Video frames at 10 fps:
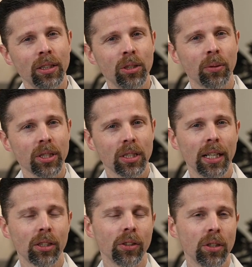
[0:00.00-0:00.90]
indoor
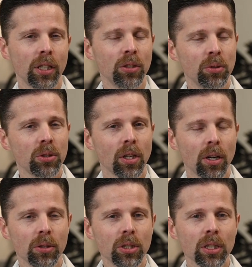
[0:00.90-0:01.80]
cycle, you could use
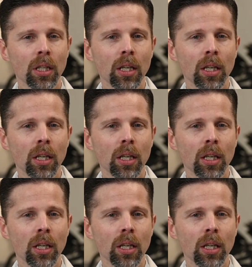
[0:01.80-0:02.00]
those.